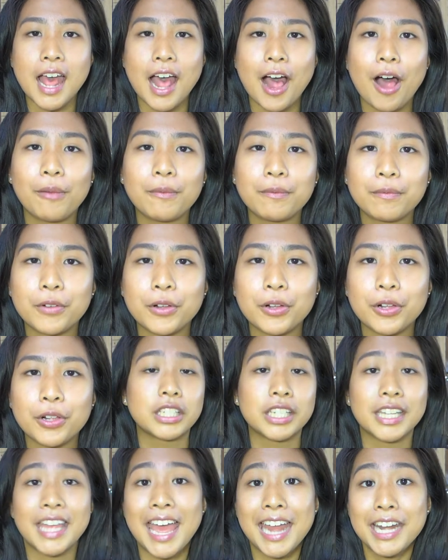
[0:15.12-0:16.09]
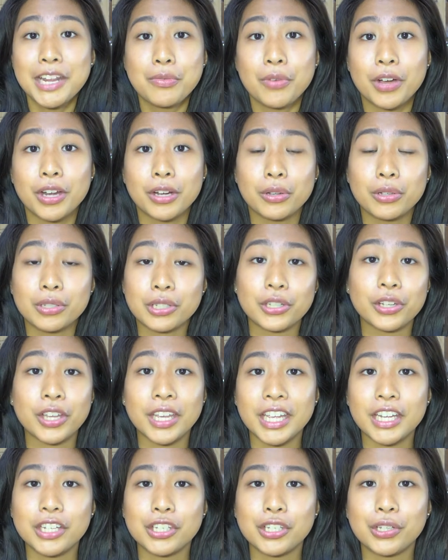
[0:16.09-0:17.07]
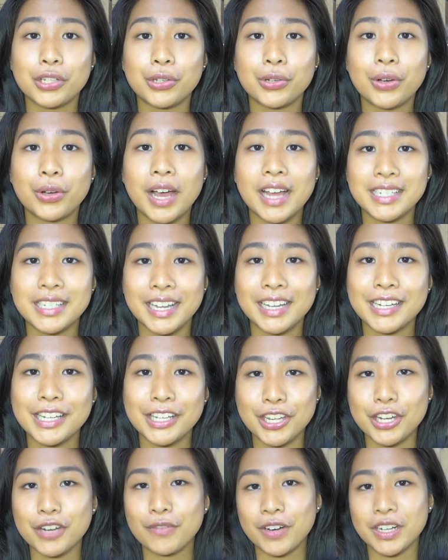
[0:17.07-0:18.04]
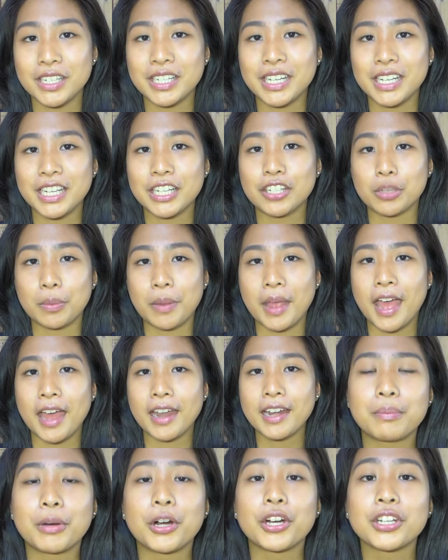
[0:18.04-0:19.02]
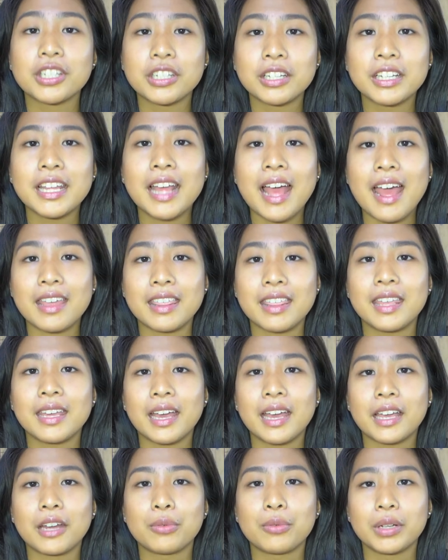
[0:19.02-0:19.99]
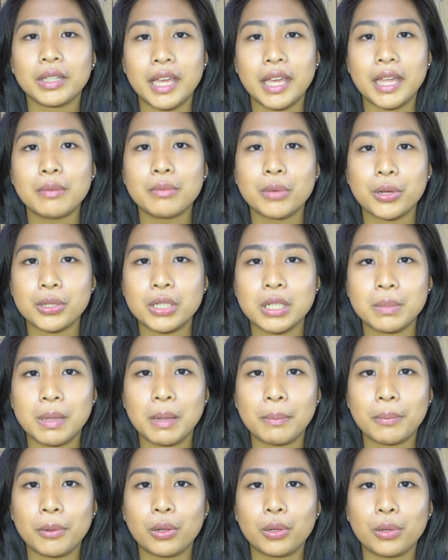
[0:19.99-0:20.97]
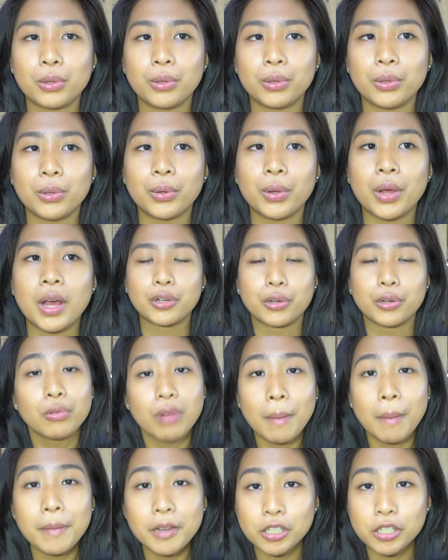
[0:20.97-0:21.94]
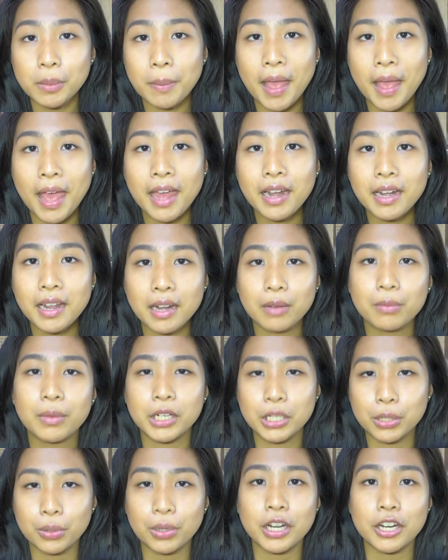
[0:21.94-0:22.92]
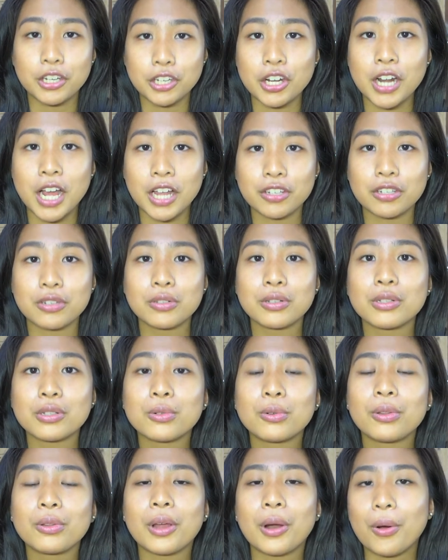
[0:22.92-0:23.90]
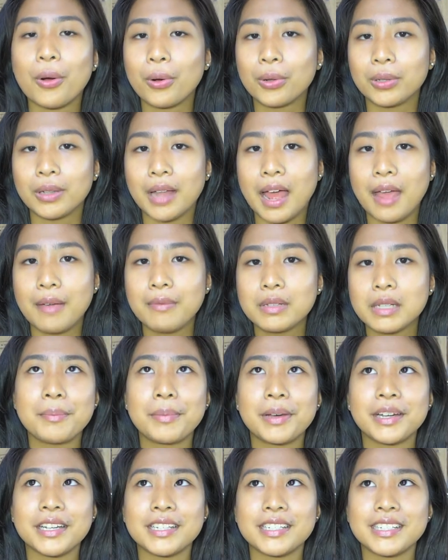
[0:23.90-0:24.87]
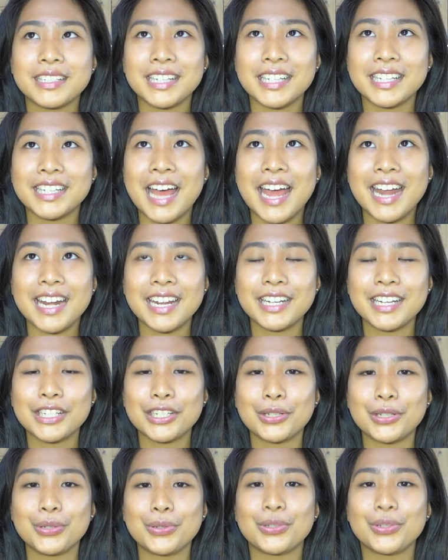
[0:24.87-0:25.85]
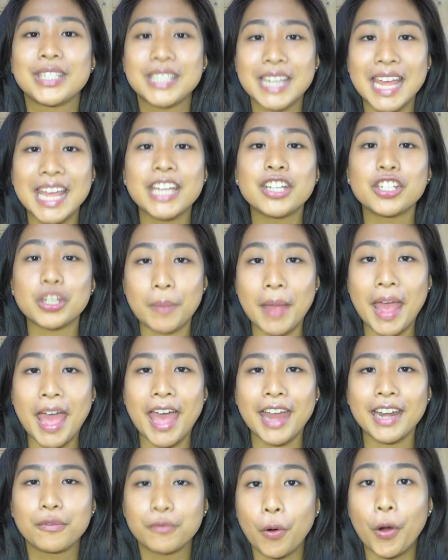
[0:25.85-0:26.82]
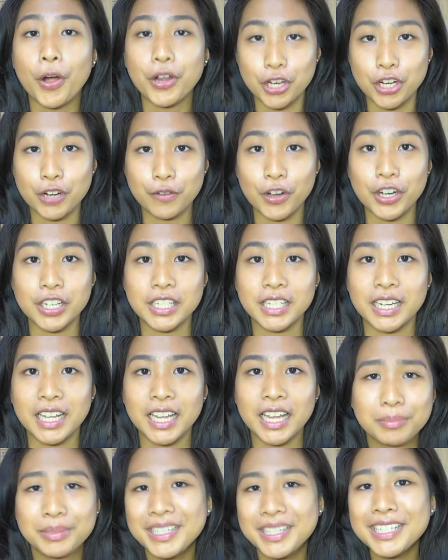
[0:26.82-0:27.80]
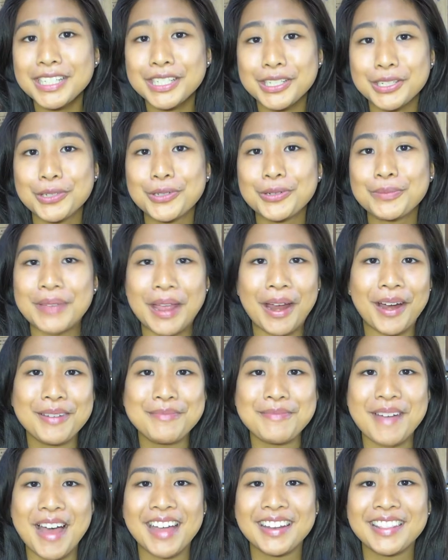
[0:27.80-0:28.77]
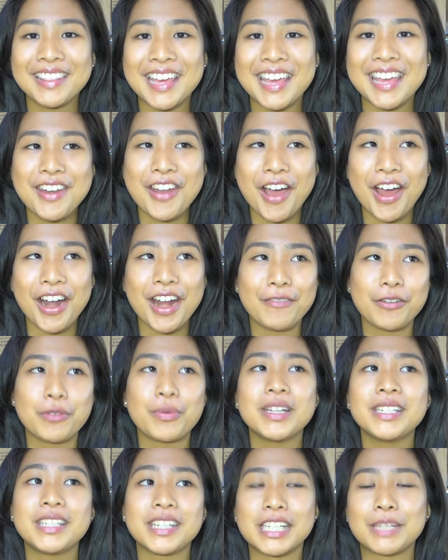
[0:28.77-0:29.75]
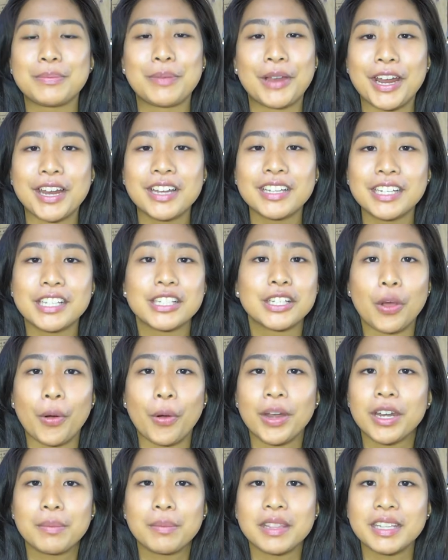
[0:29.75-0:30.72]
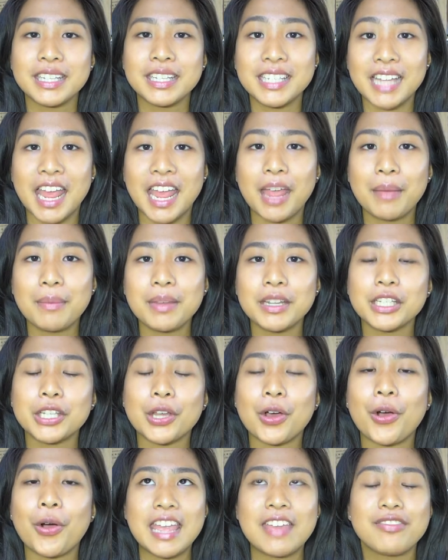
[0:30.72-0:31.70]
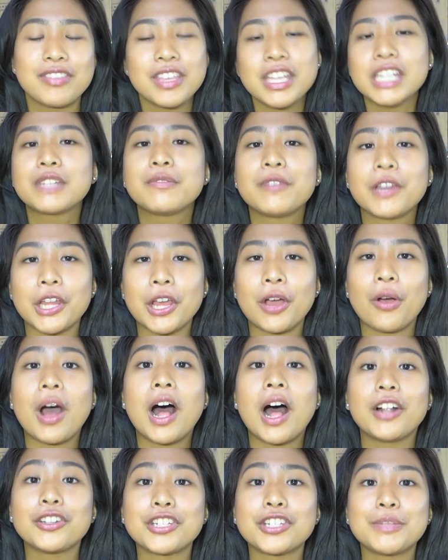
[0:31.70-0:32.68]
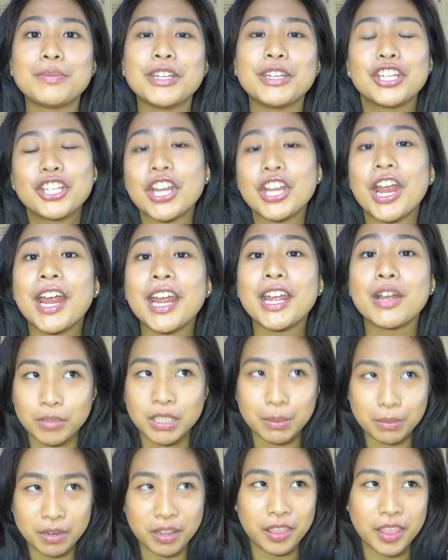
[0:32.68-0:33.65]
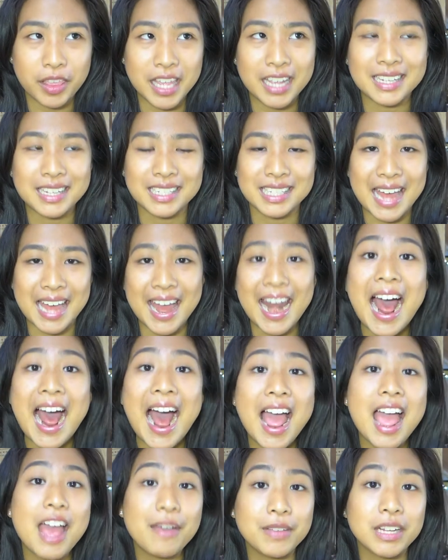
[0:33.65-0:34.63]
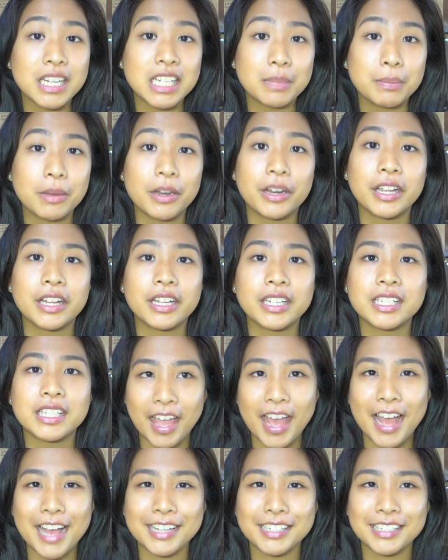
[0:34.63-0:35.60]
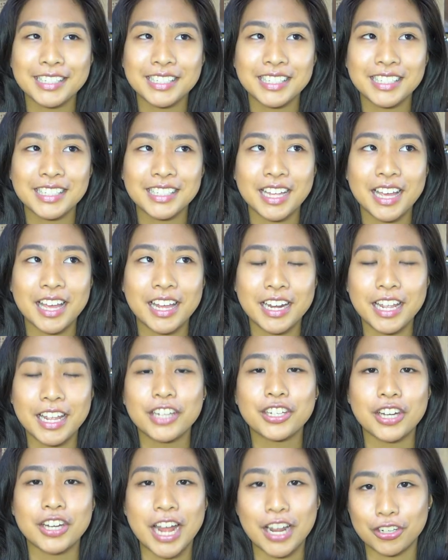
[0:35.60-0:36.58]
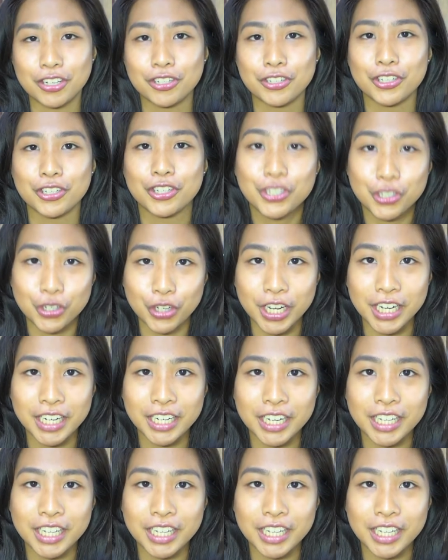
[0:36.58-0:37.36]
helpful to anyone who's looking into attending university in Japan. Personally, I think I can relate most to people who grew up in Japan and went to an international school their whole lives, but is deciding to stay in Japan for university. Please do bear in mind that not everyone's experience is going to be the same, and so in this video, I'll just be sharing some of the things that I have experienced as an international student